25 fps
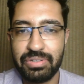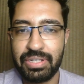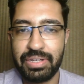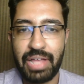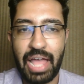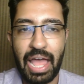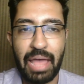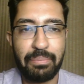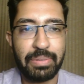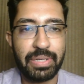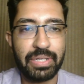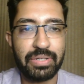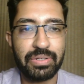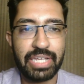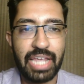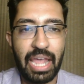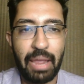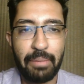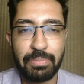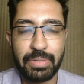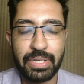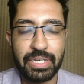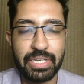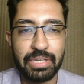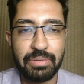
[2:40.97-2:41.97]
happy to
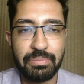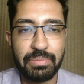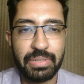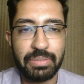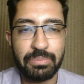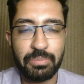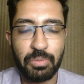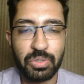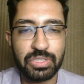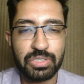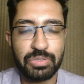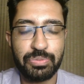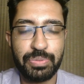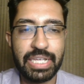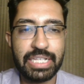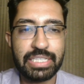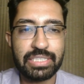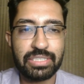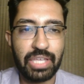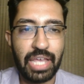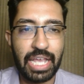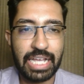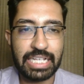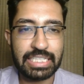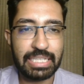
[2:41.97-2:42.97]
captain him in most weeks,
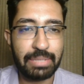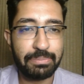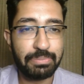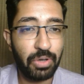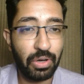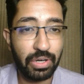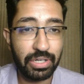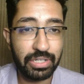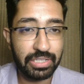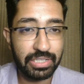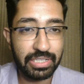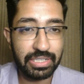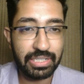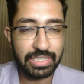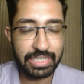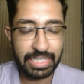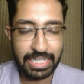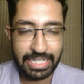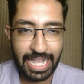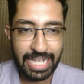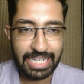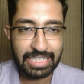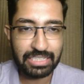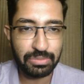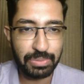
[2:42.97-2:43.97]
except not the
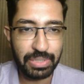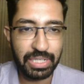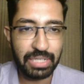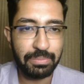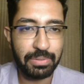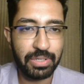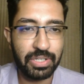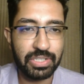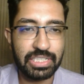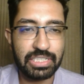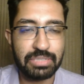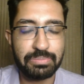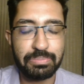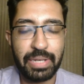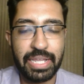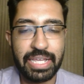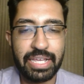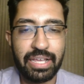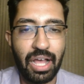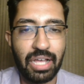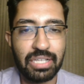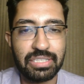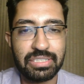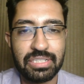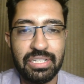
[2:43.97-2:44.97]
next week because he's playing
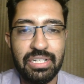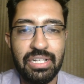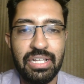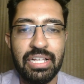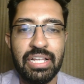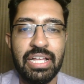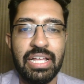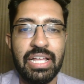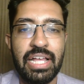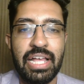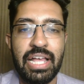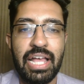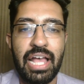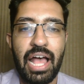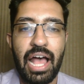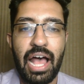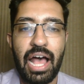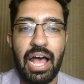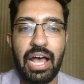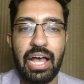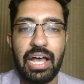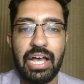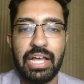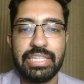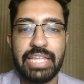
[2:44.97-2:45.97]
Arsenal.
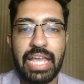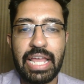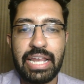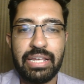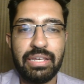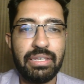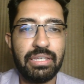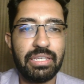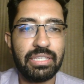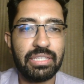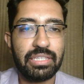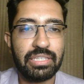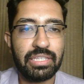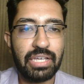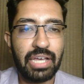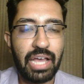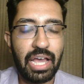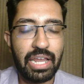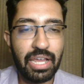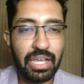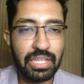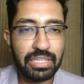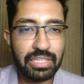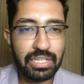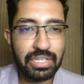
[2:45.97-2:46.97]
Then
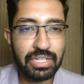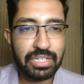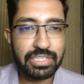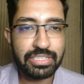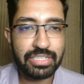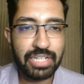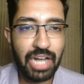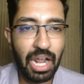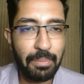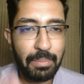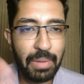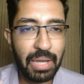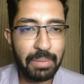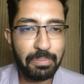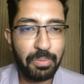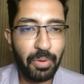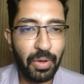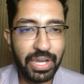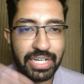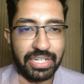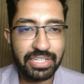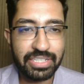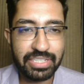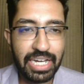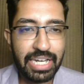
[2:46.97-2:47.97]
another drama
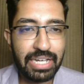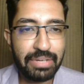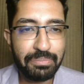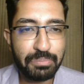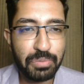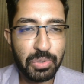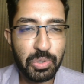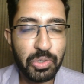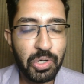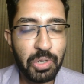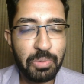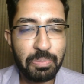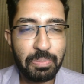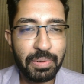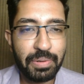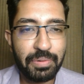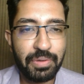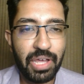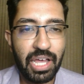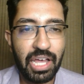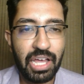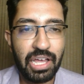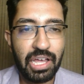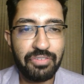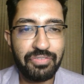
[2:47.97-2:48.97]
point, right? Bruno
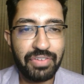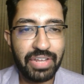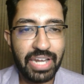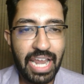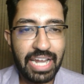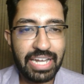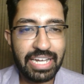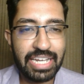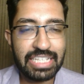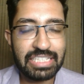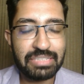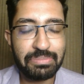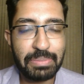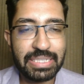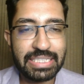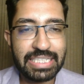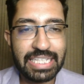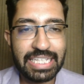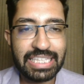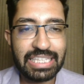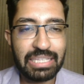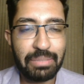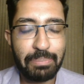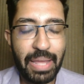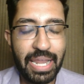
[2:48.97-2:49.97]
Fernandes
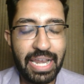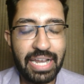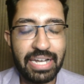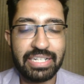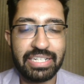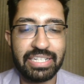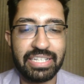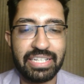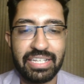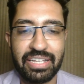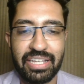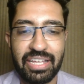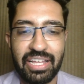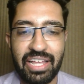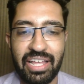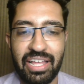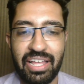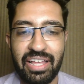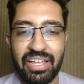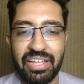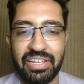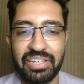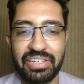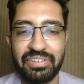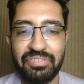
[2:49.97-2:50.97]
missing the penalty,
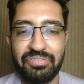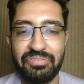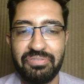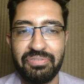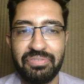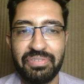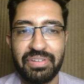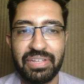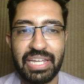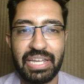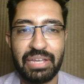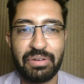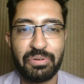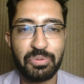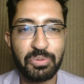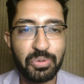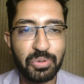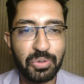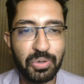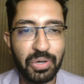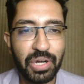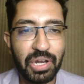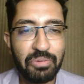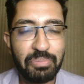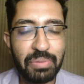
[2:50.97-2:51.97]
and it
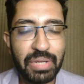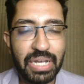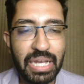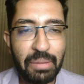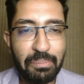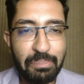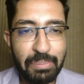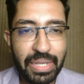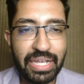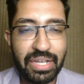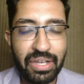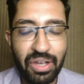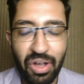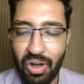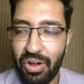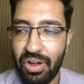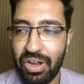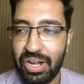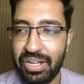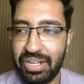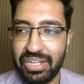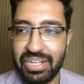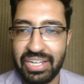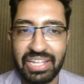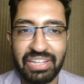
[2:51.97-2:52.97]
could have been a big haul
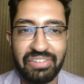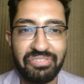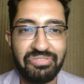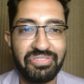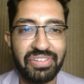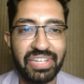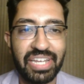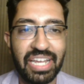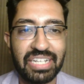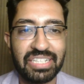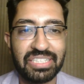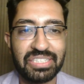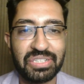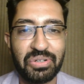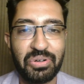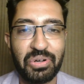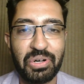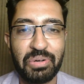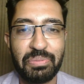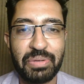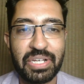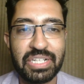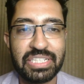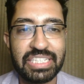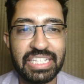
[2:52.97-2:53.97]
if he had scored
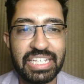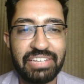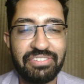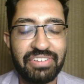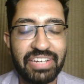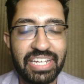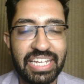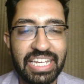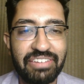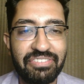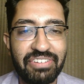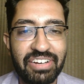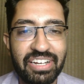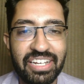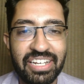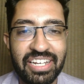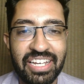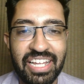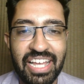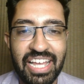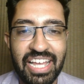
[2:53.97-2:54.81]
because he even